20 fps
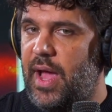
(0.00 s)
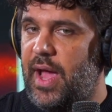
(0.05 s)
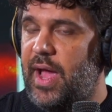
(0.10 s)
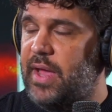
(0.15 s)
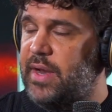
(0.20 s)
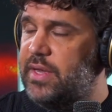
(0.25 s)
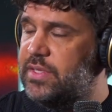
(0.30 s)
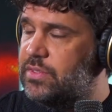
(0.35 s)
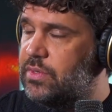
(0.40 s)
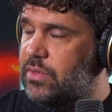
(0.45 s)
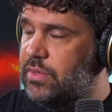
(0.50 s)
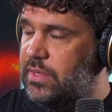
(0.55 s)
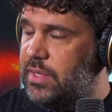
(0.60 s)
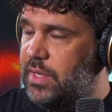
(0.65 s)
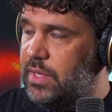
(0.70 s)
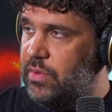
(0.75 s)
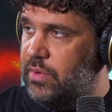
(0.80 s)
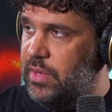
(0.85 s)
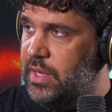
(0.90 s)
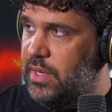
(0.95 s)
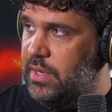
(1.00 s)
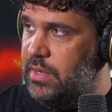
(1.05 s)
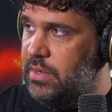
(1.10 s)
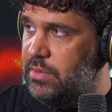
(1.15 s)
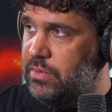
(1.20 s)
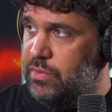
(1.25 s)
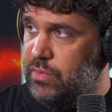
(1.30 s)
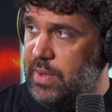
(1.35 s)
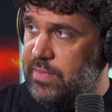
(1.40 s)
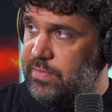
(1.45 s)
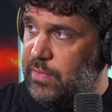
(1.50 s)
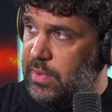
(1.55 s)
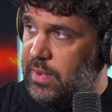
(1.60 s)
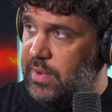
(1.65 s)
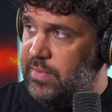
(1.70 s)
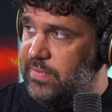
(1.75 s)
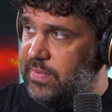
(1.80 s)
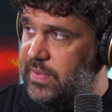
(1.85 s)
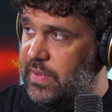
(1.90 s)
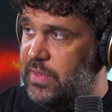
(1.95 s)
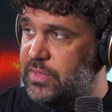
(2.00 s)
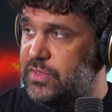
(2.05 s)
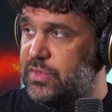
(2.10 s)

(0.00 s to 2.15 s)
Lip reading: and it's continuing to evolve.